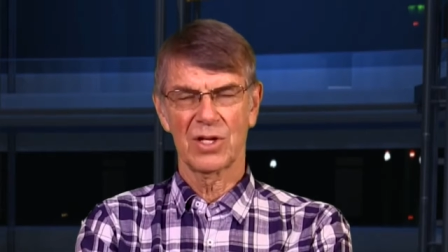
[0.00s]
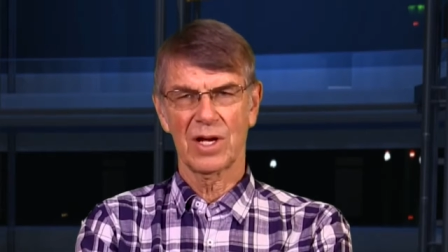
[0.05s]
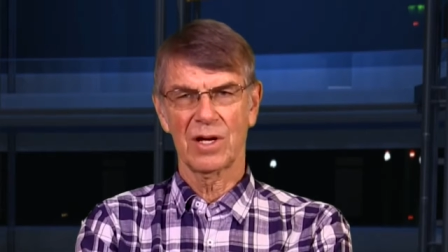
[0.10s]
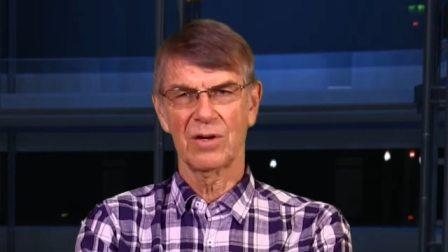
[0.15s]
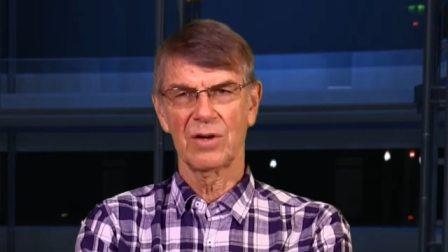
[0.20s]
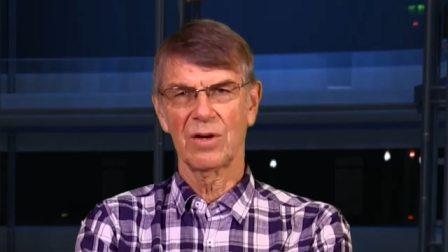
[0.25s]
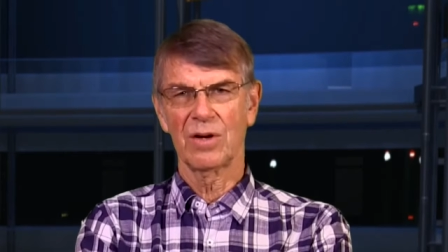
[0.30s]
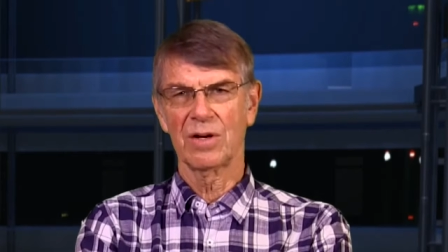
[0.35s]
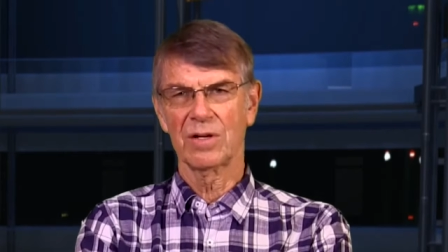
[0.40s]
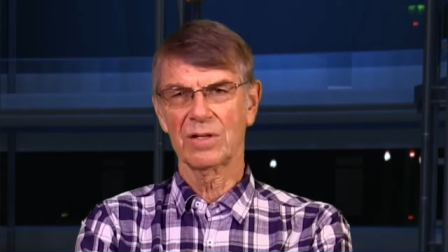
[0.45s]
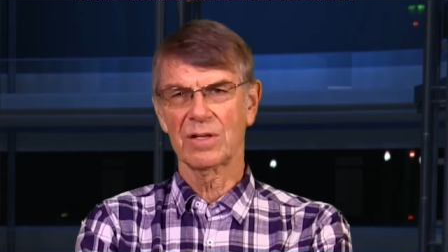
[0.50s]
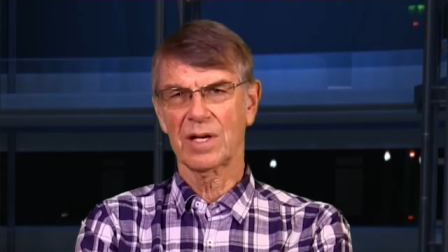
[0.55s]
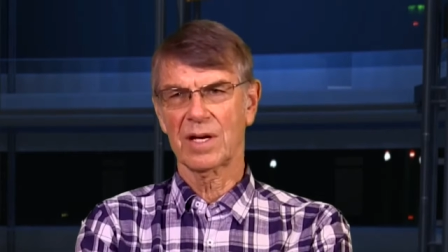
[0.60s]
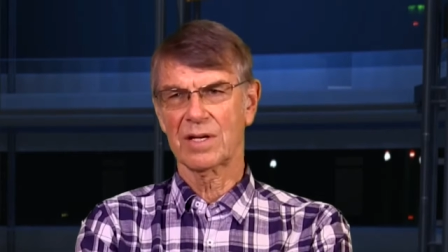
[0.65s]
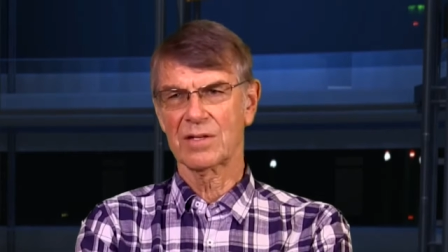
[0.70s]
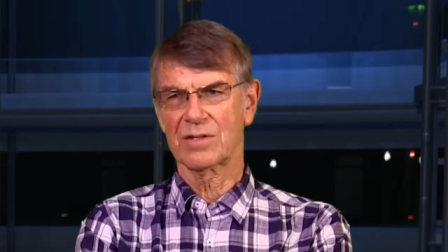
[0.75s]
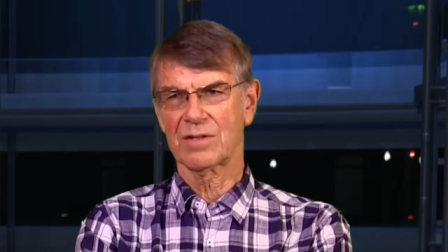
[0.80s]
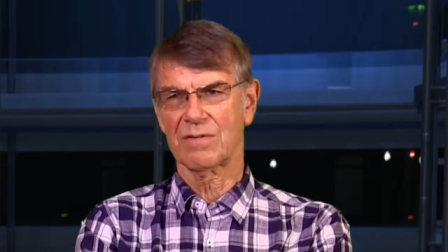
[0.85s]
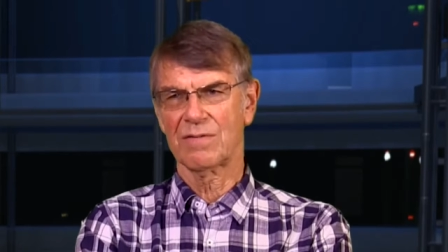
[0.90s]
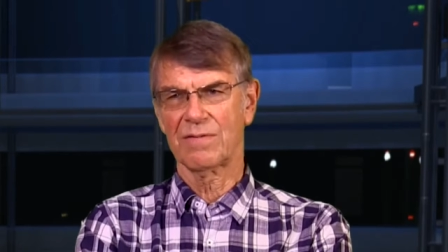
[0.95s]
They are not
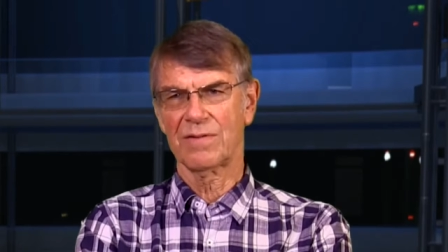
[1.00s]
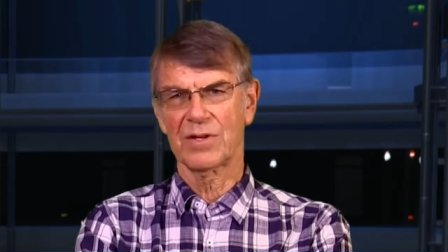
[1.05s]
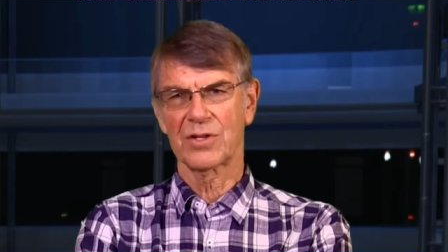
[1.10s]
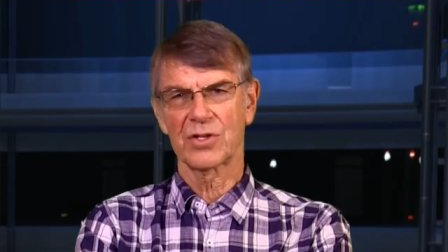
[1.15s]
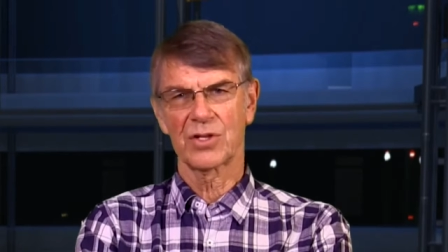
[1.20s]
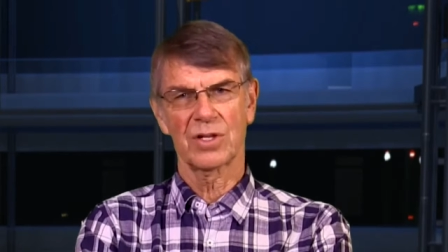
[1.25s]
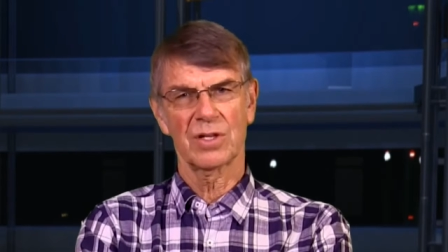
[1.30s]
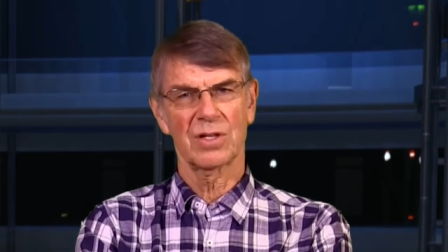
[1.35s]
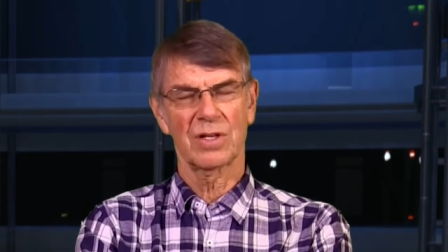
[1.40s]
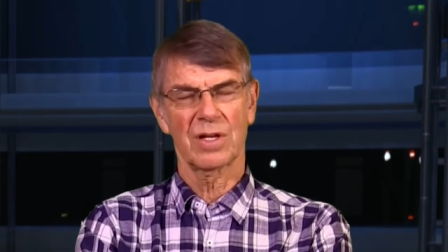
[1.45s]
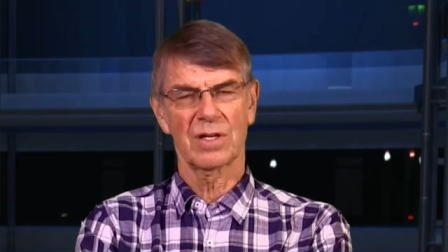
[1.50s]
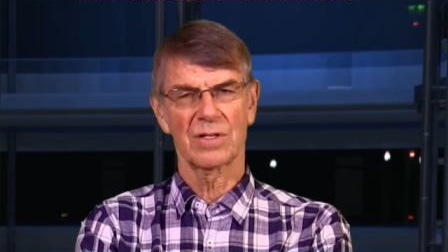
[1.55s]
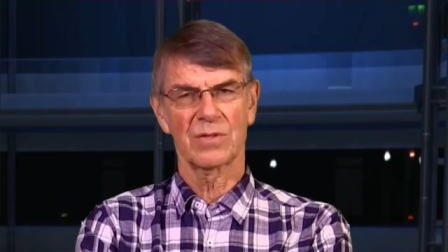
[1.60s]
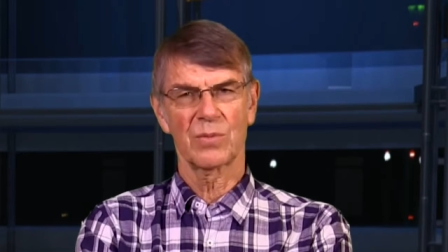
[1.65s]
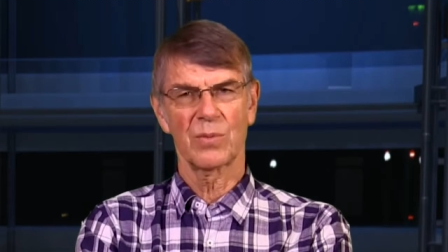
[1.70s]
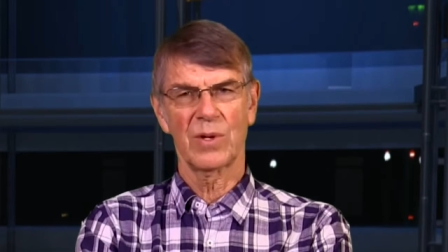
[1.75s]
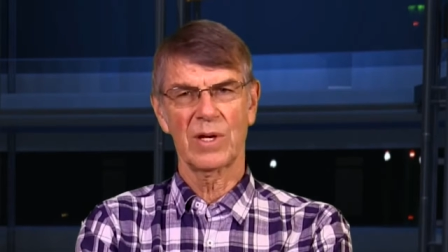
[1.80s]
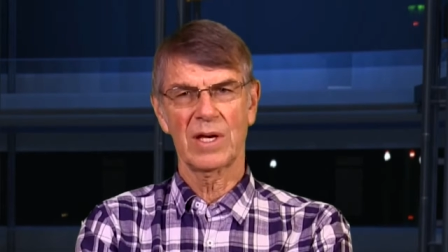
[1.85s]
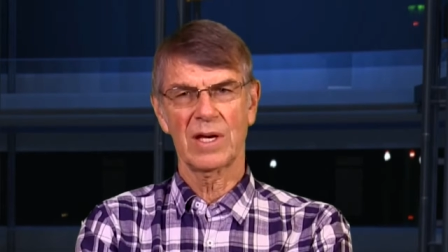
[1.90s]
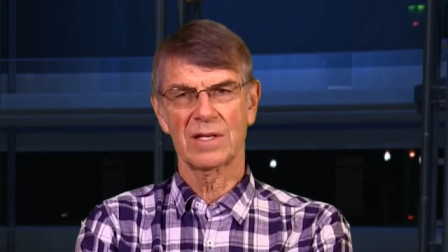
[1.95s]
as efficient
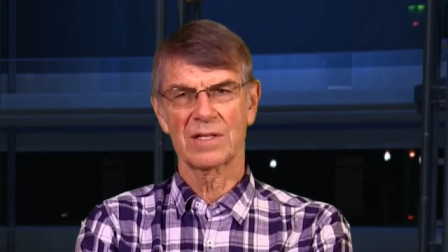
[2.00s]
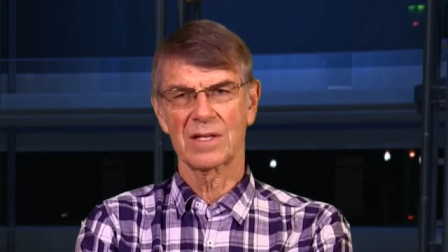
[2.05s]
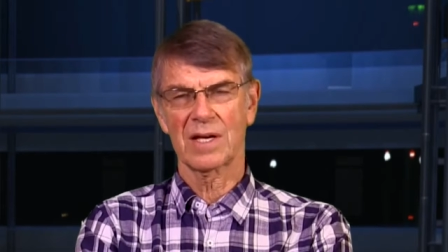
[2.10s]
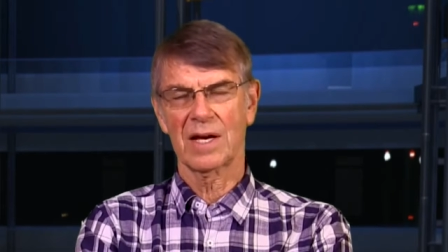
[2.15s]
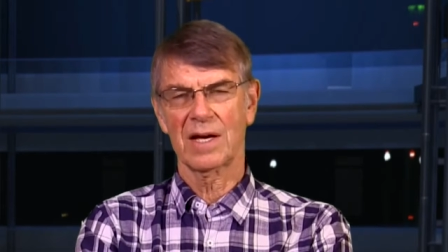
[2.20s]
as we as